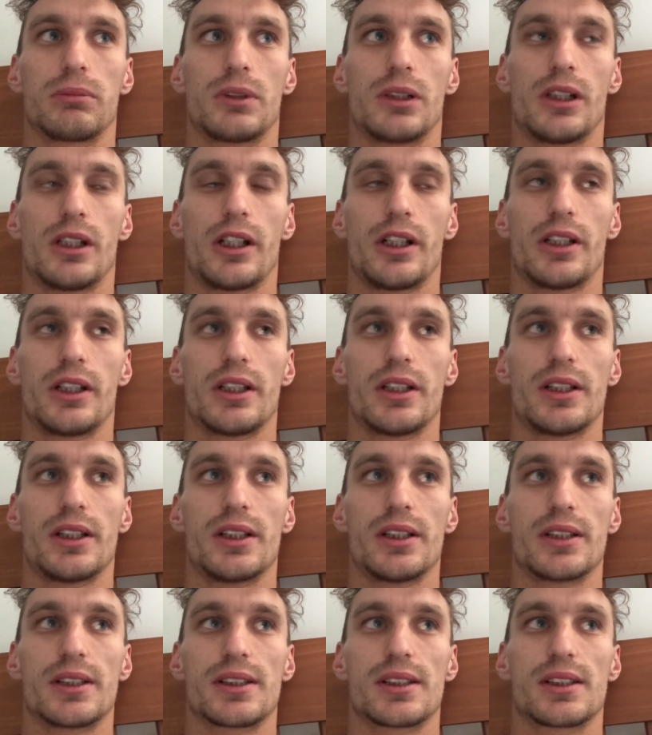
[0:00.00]
you know,
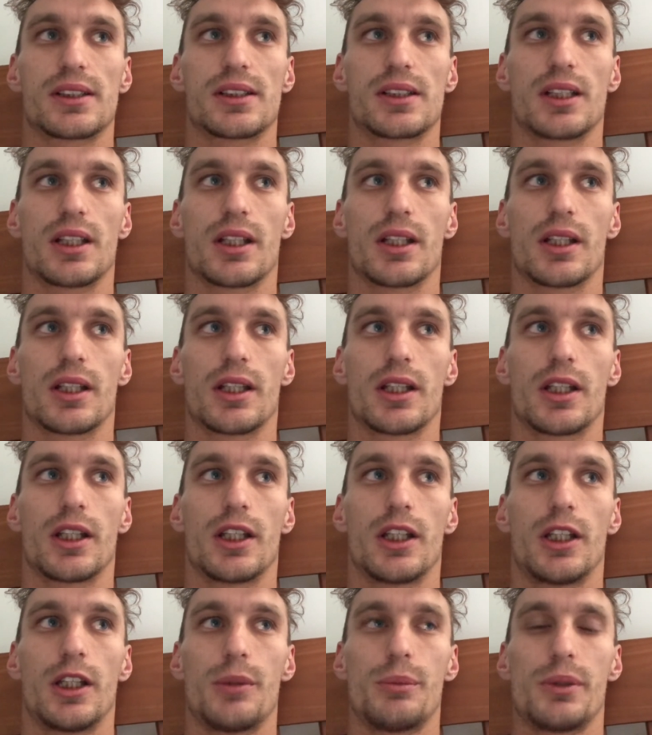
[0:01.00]
it'd
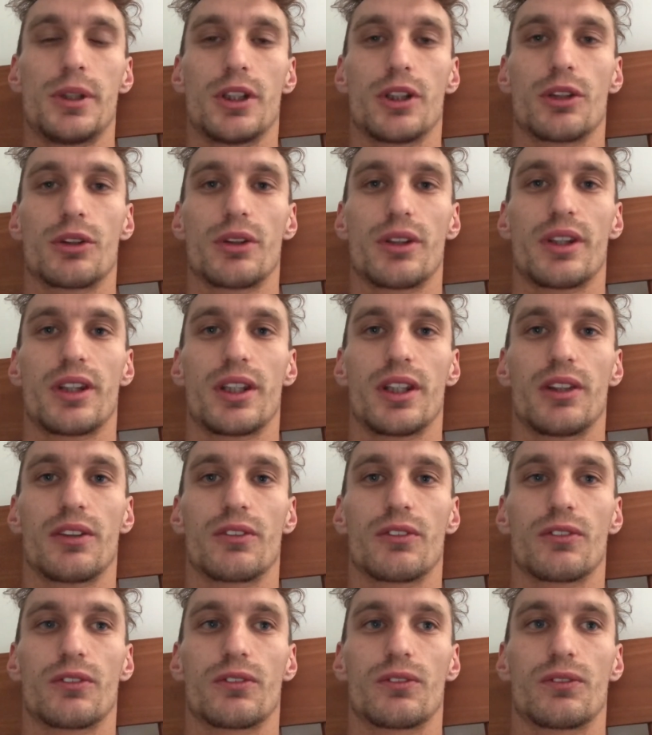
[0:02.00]
be a good
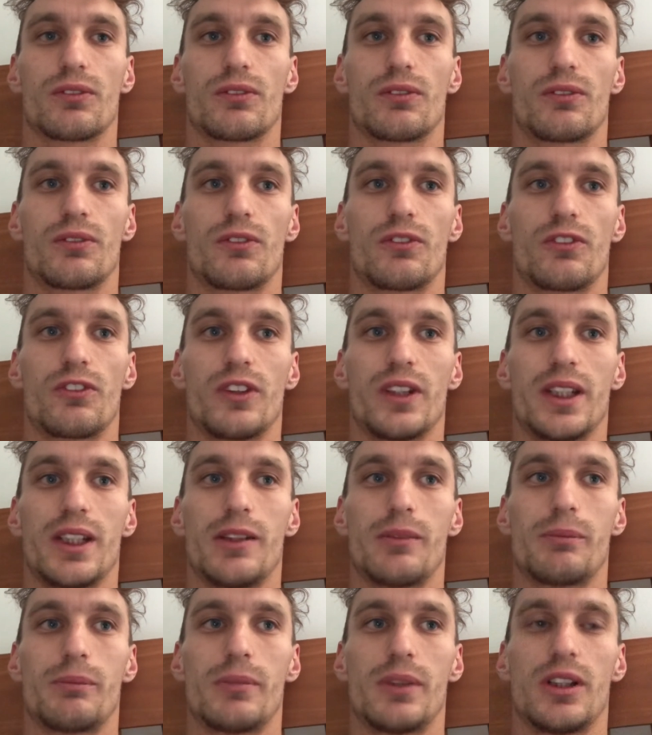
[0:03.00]
thing for
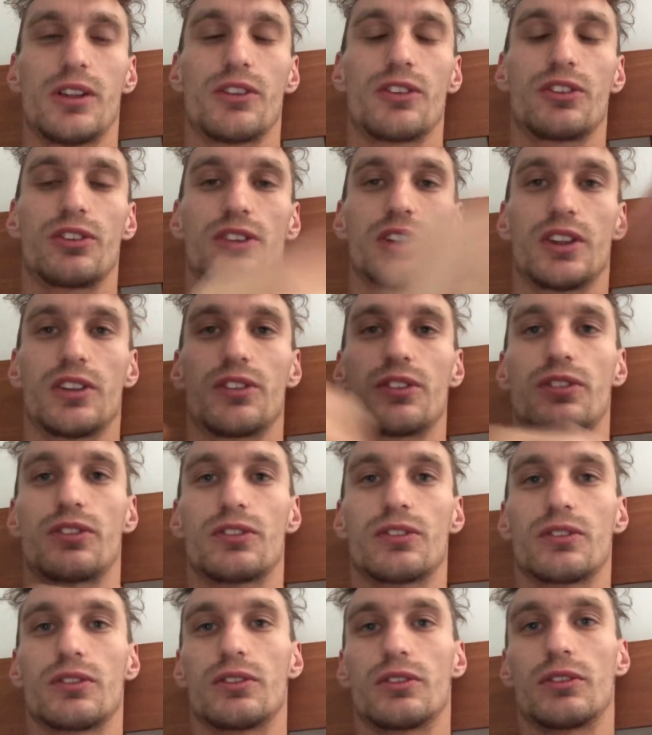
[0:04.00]
him if
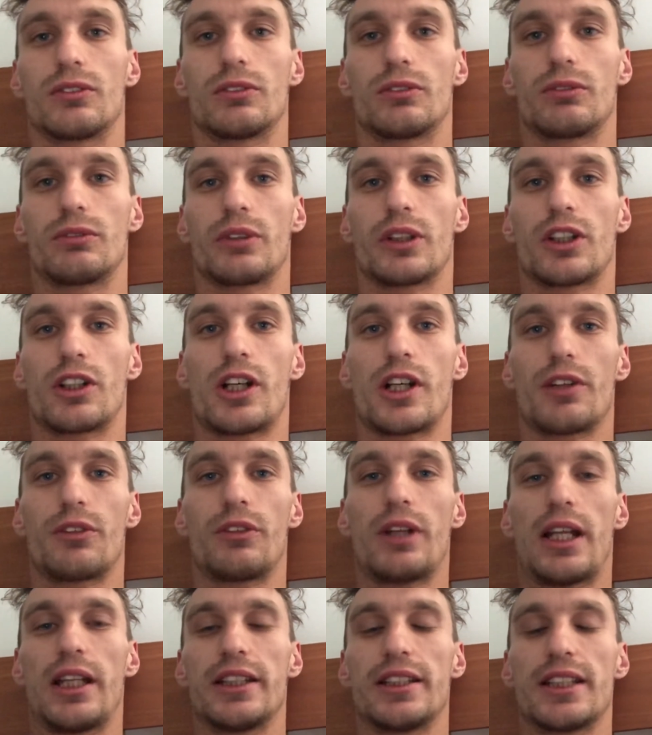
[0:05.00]
we kind of
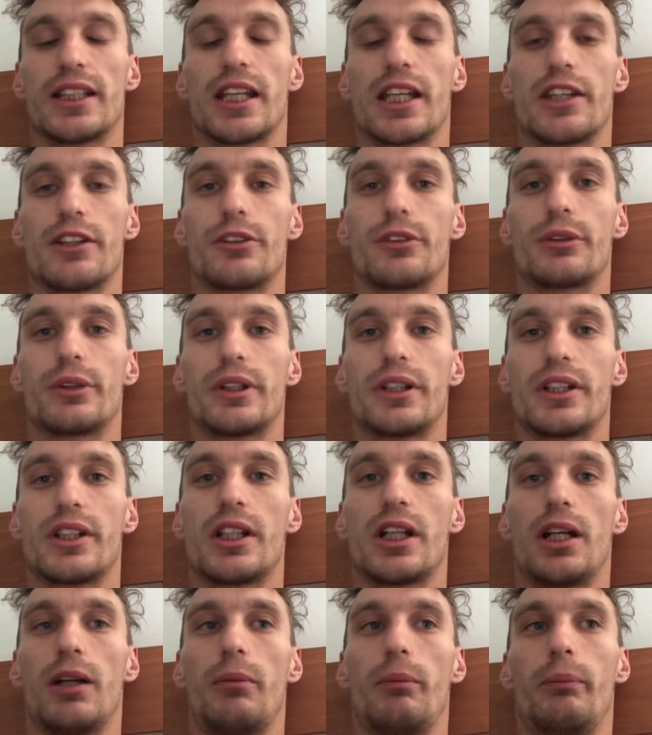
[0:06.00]
rally together
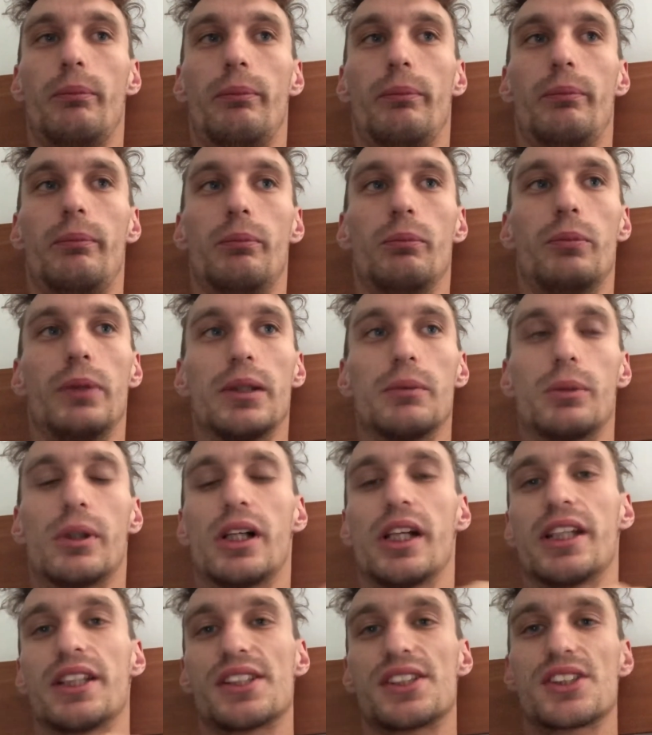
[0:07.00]
and be
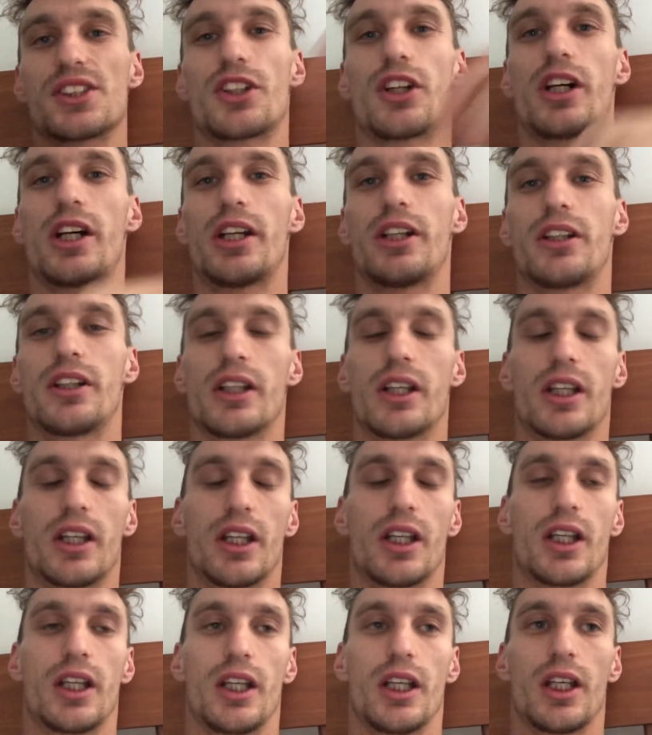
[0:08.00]
by his side
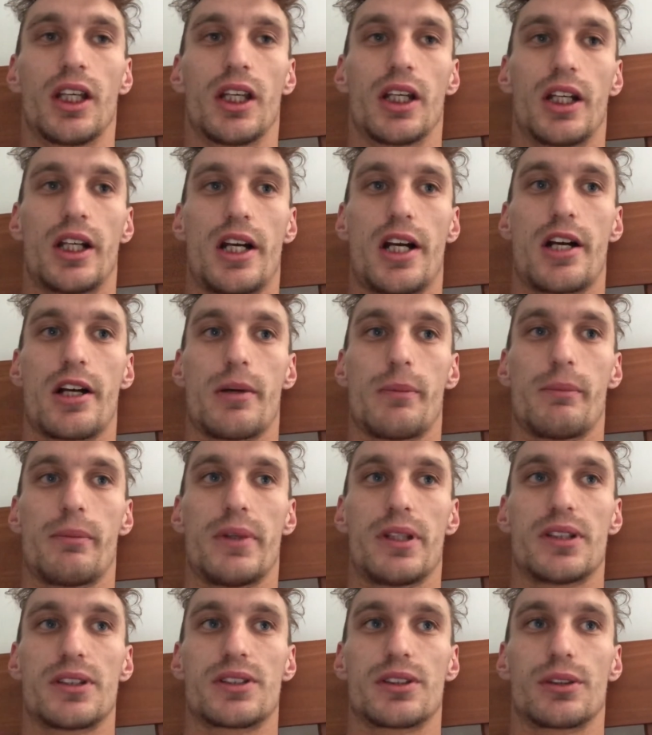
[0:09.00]

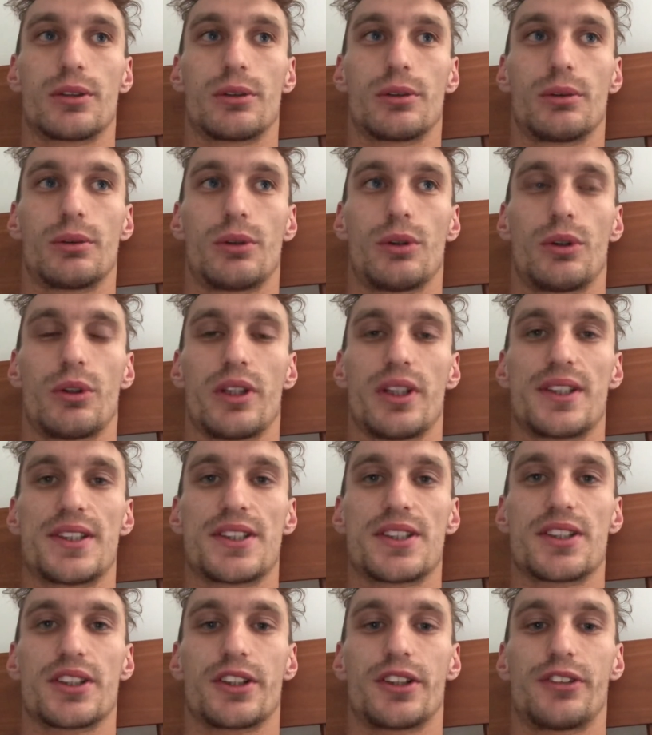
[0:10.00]
until all
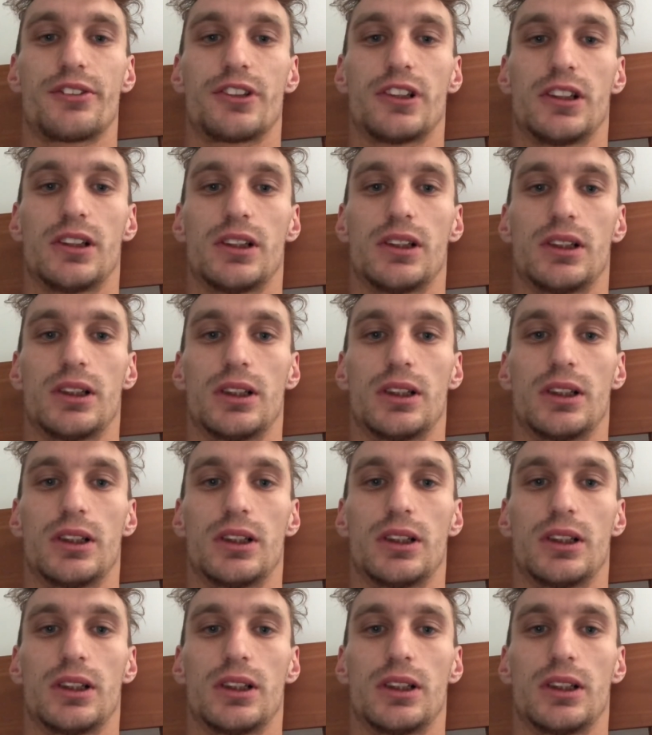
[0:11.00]
this is over.